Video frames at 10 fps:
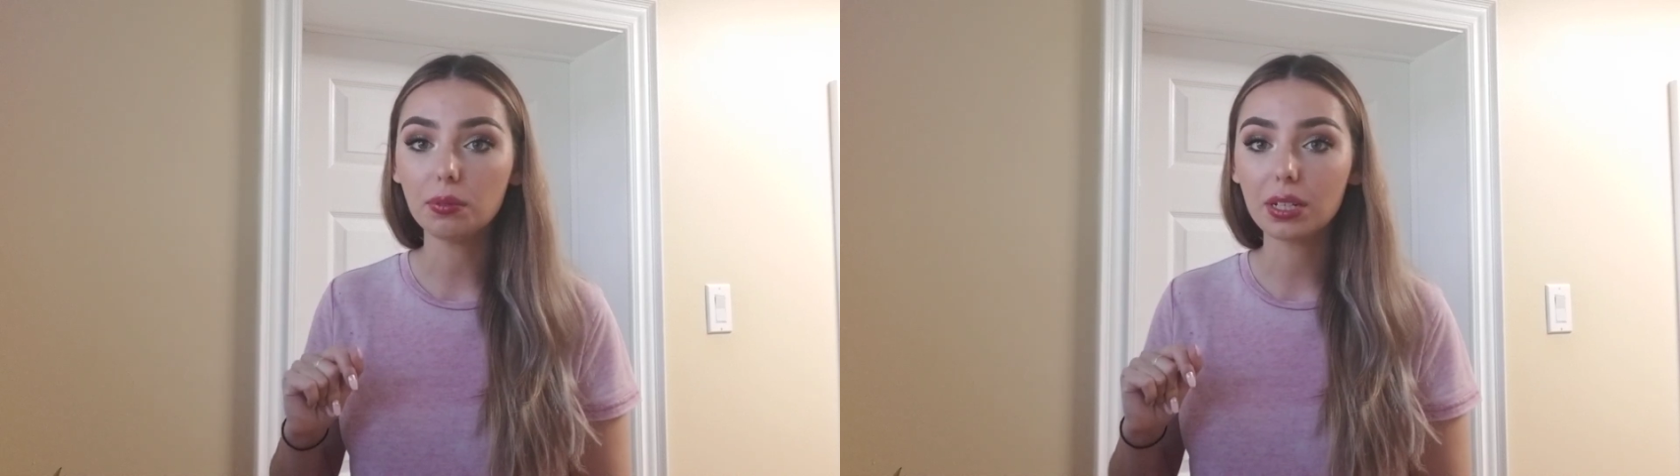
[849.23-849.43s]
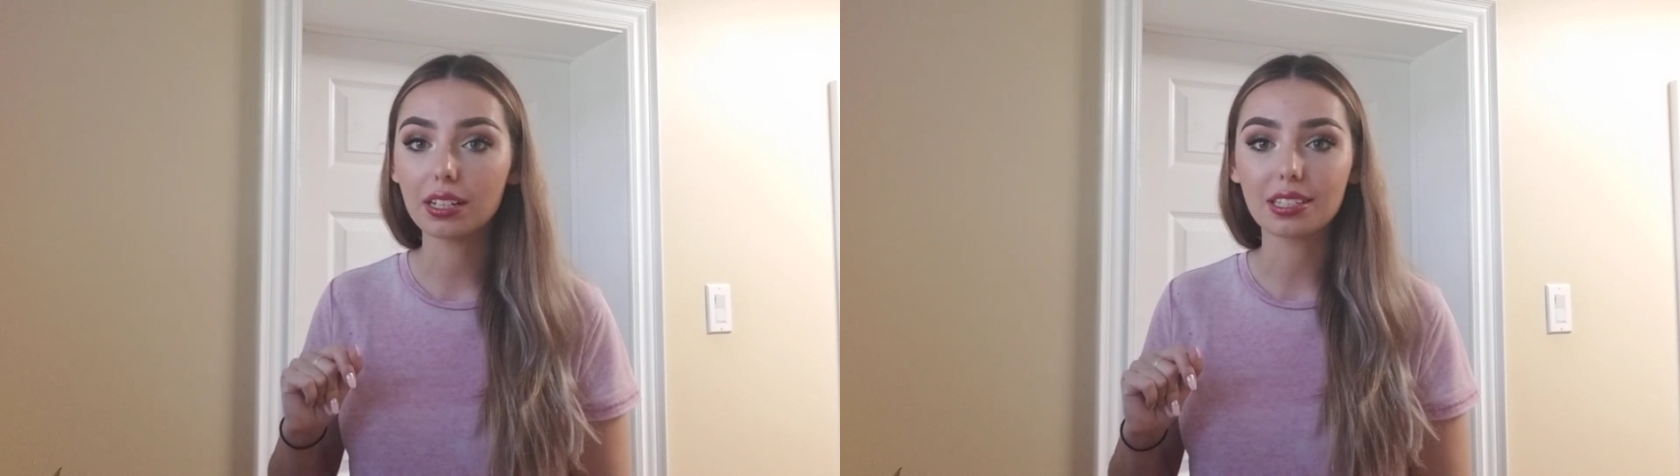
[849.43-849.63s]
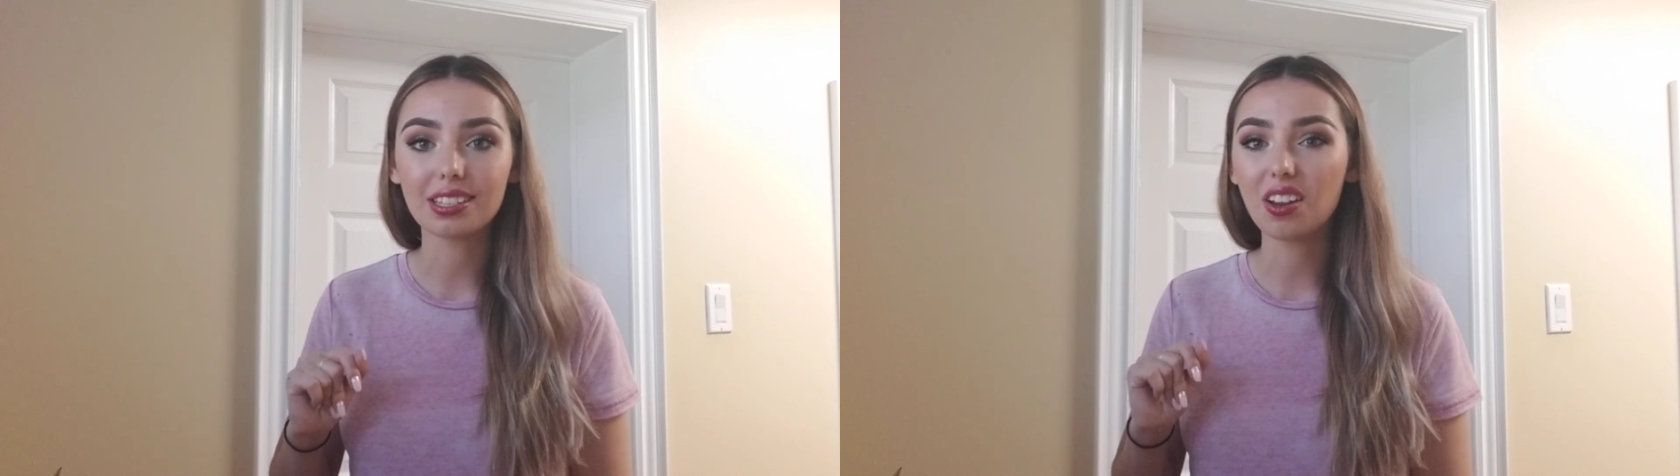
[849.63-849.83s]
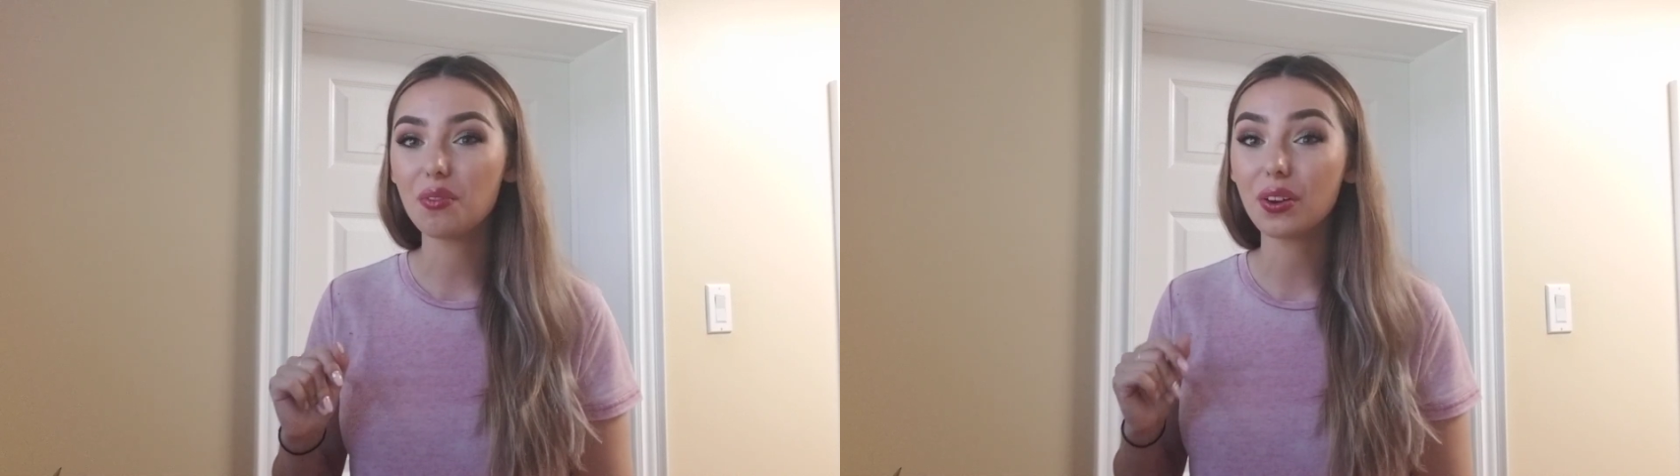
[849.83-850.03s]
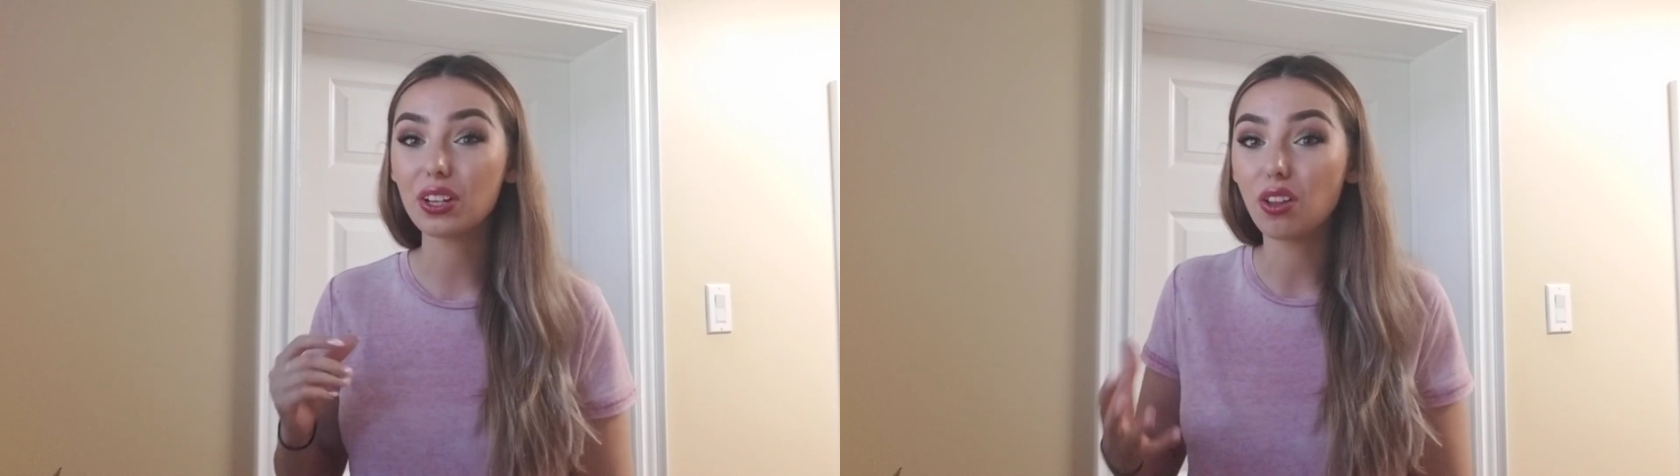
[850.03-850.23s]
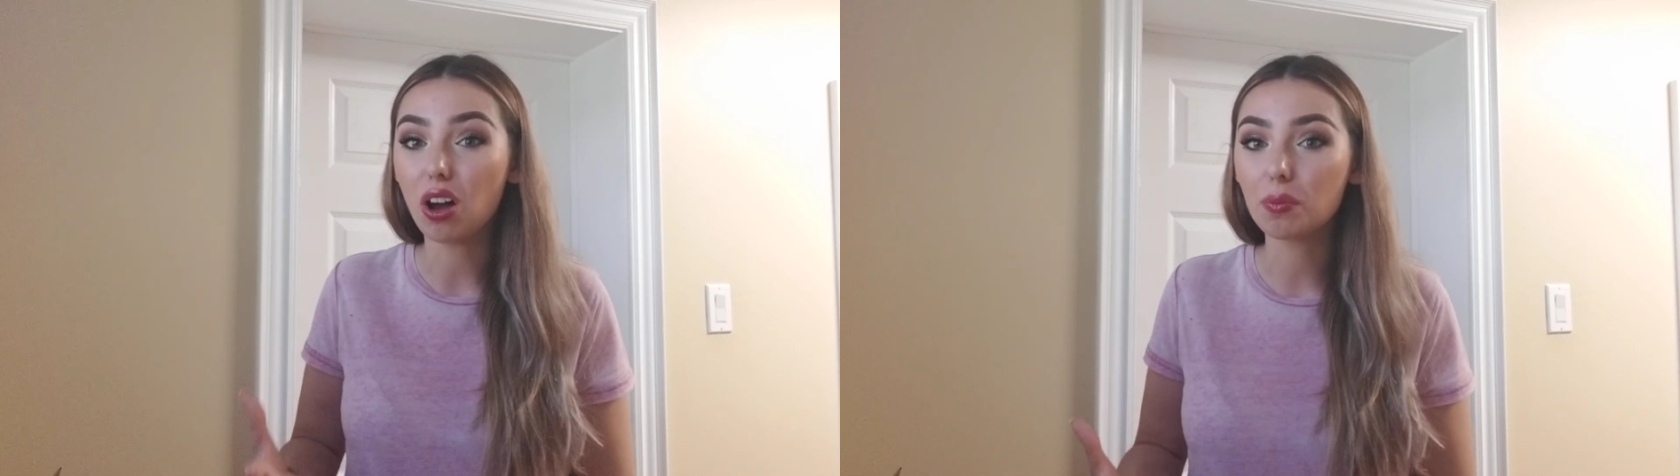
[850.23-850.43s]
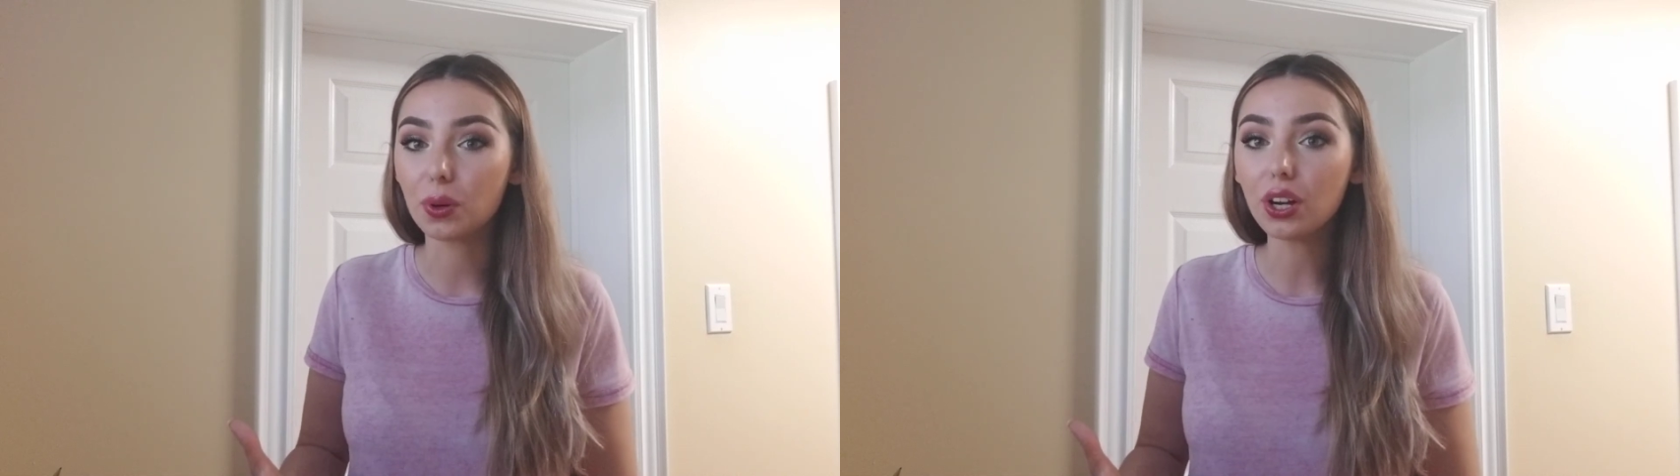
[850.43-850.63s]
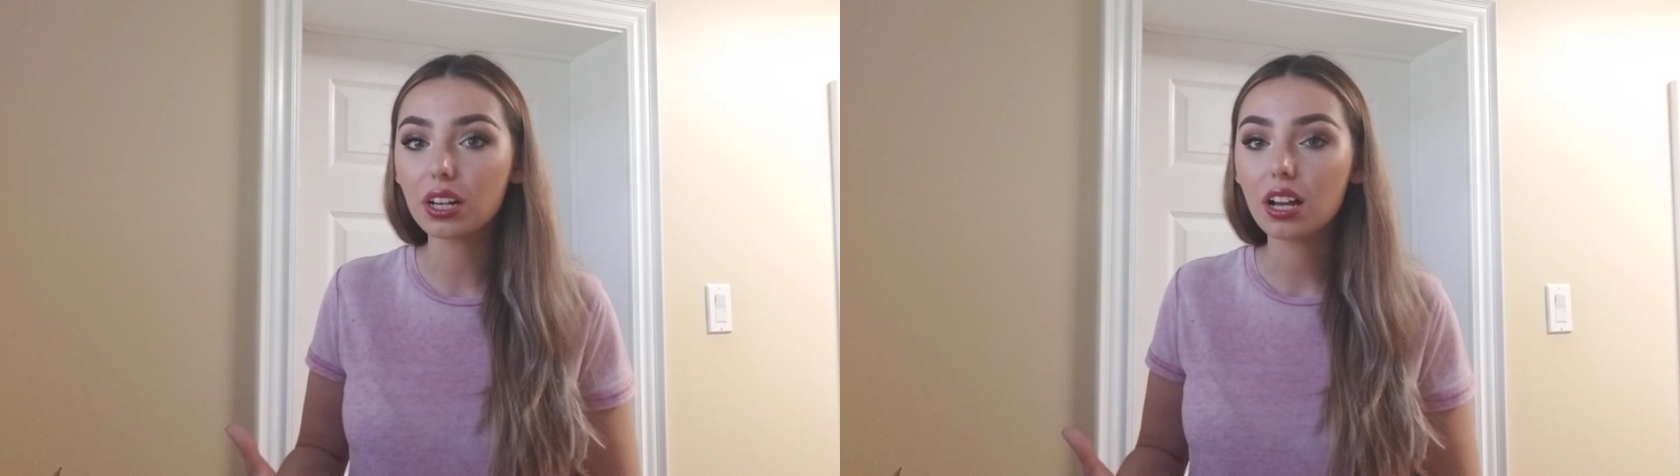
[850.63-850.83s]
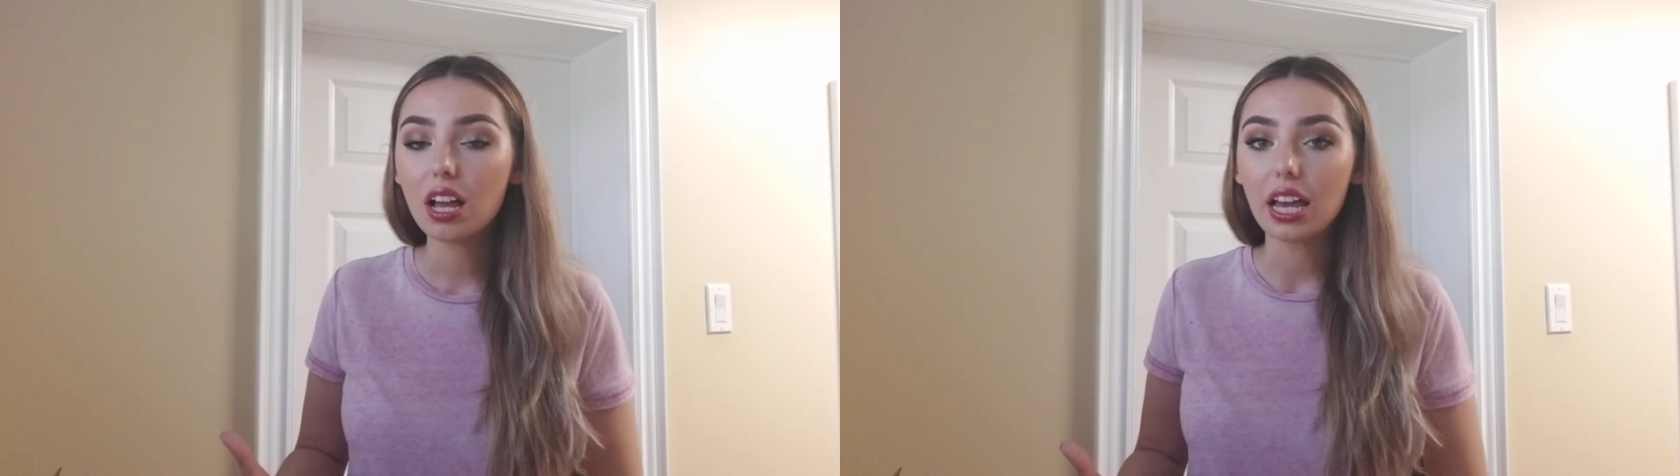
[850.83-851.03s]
because it's not a very long book.